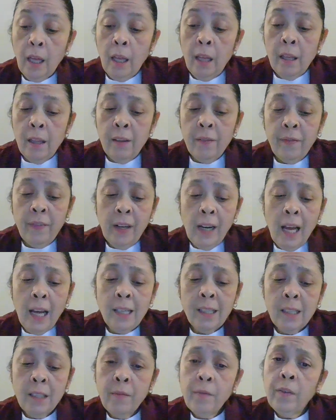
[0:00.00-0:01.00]
The
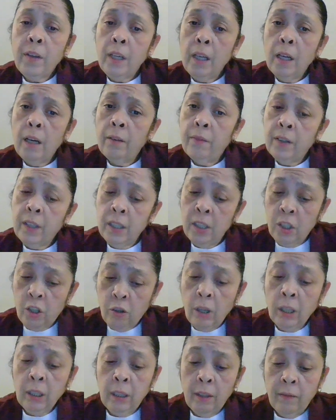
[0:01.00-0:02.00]
philosophy of
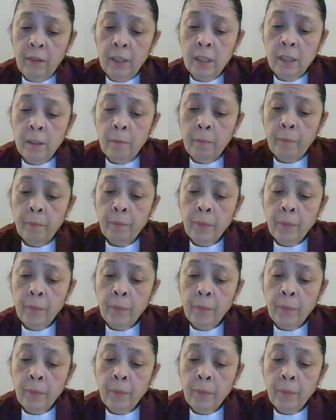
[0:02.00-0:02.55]
constructivism